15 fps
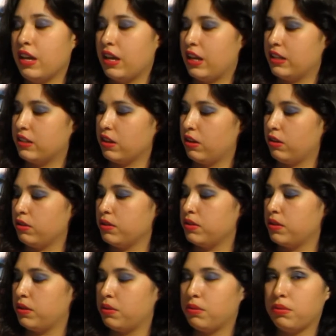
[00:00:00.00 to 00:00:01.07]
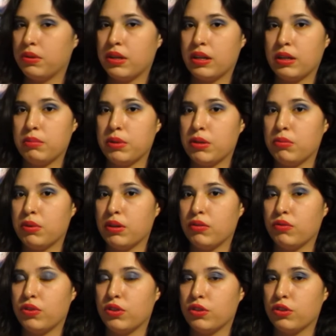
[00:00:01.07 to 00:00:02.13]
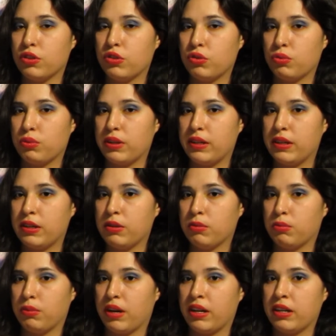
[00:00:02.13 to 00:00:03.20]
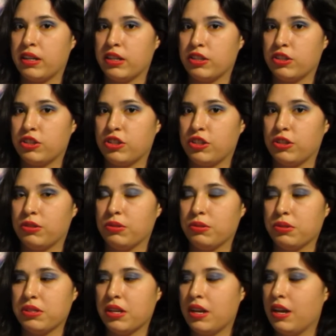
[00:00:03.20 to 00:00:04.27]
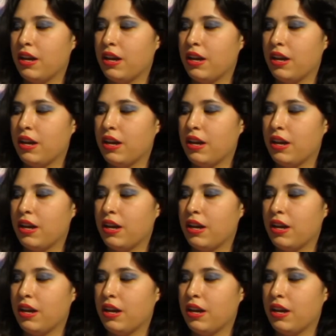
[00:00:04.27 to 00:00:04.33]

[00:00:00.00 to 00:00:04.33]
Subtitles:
It's also gonna be one of the 3 red issues.